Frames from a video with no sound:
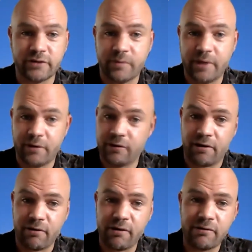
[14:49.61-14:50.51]
Gianpaolo
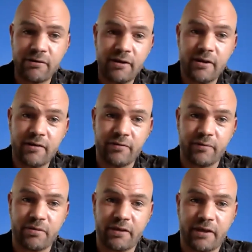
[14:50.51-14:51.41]
Coro
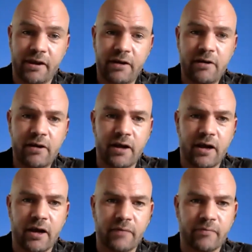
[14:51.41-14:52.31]
from CNR.
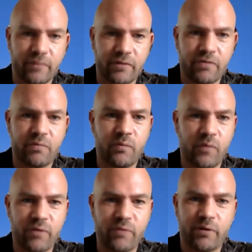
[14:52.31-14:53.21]
Um, it's
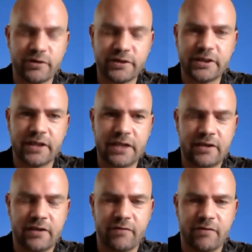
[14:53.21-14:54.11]
worth watching. He
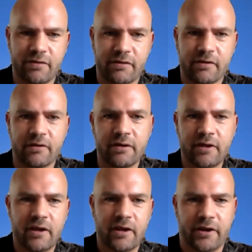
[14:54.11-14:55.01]
covers uh,
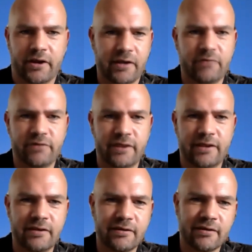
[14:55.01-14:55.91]
an
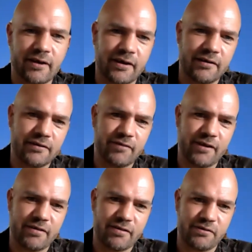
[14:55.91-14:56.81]
IoT uh,
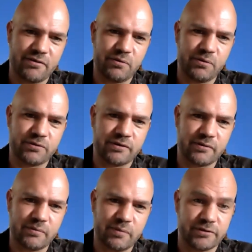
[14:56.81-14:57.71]
devices
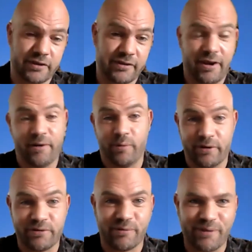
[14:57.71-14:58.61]
underwater project that I
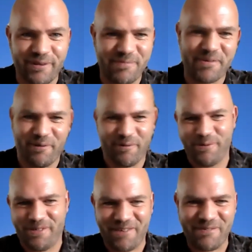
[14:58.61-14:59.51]
worked on with him, so I
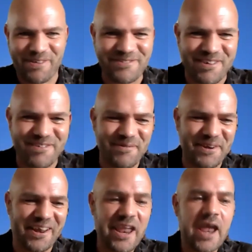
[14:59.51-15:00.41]
would say it was interesting,
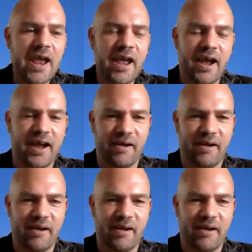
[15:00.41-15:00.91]
wouldn't I?